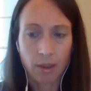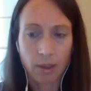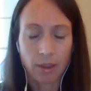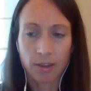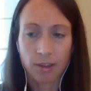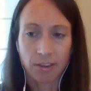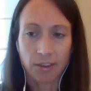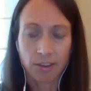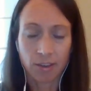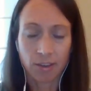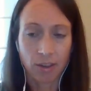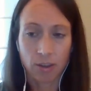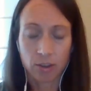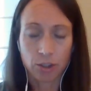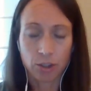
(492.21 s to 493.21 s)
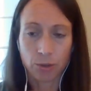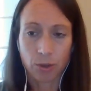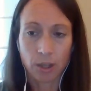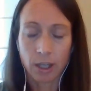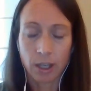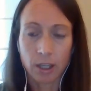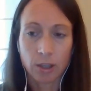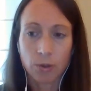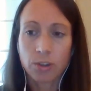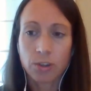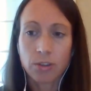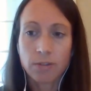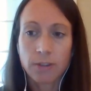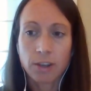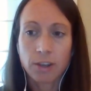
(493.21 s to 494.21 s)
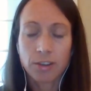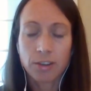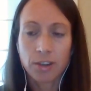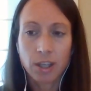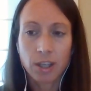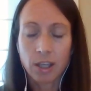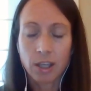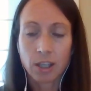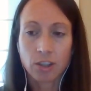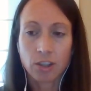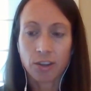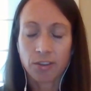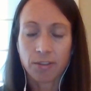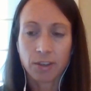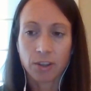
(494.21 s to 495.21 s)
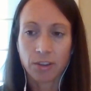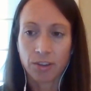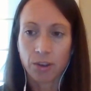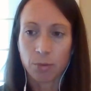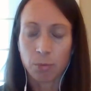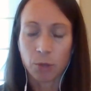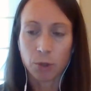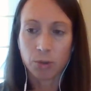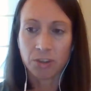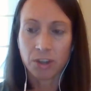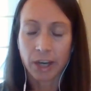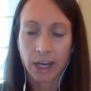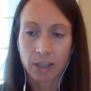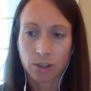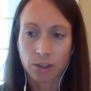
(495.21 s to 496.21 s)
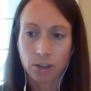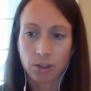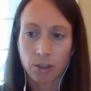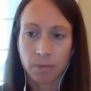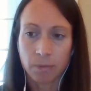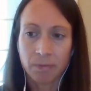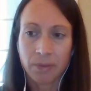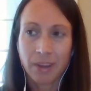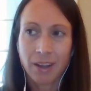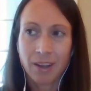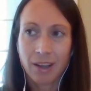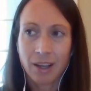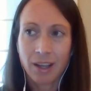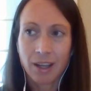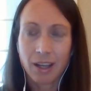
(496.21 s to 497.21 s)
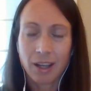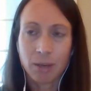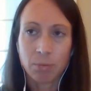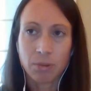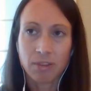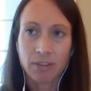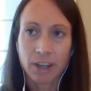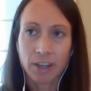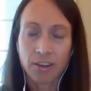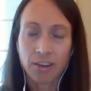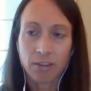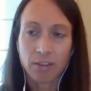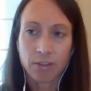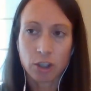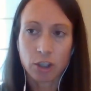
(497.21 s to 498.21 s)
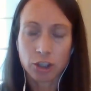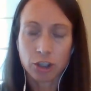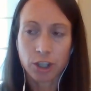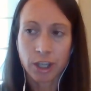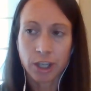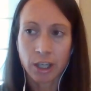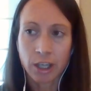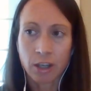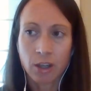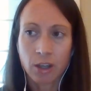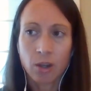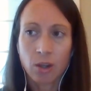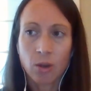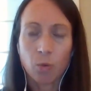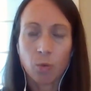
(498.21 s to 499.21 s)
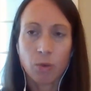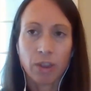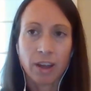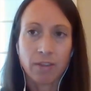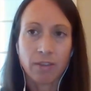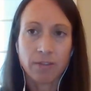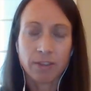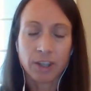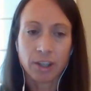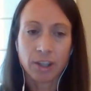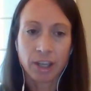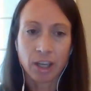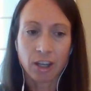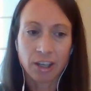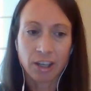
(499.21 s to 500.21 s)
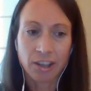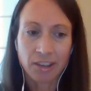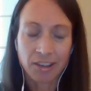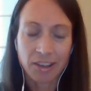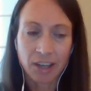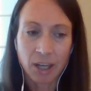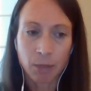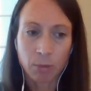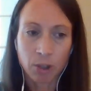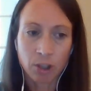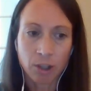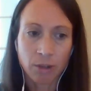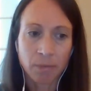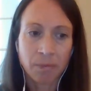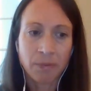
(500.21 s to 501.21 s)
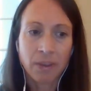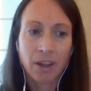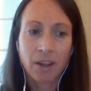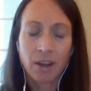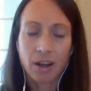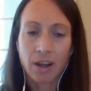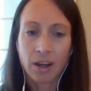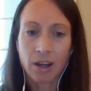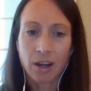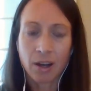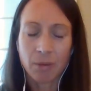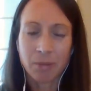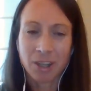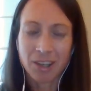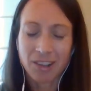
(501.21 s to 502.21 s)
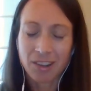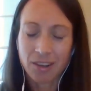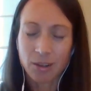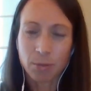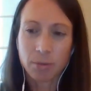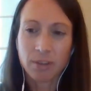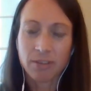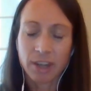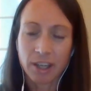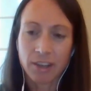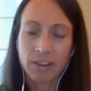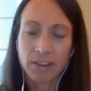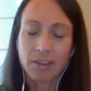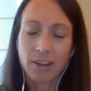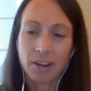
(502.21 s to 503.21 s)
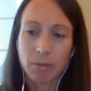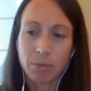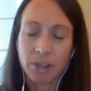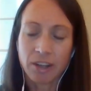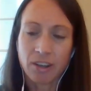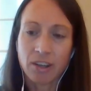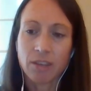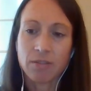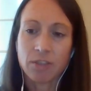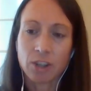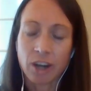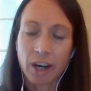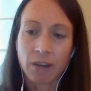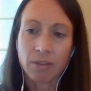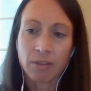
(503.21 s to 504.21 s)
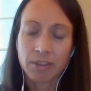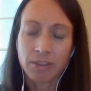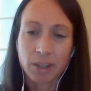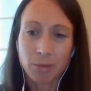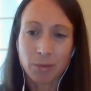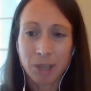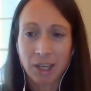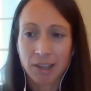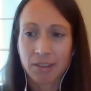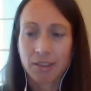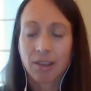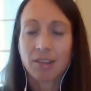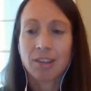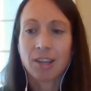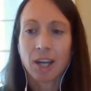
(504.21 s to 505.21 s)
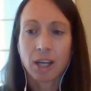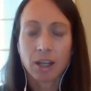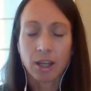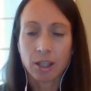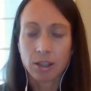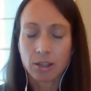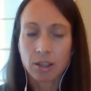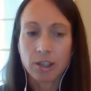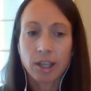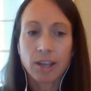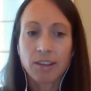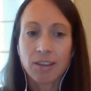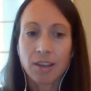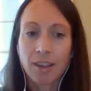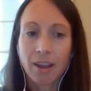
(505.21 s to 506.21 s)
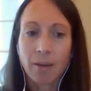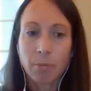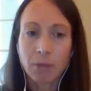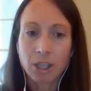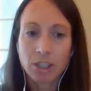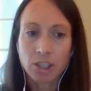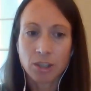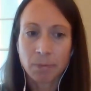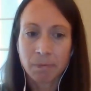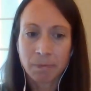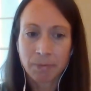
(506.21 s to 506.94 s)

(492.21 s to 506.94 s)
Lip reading: this is the shoe that I go to first. It just feels the most natural. It provides enough cushioning without feeling unstable, and it still provides plenty of ground feel because the stack height really isn't that much.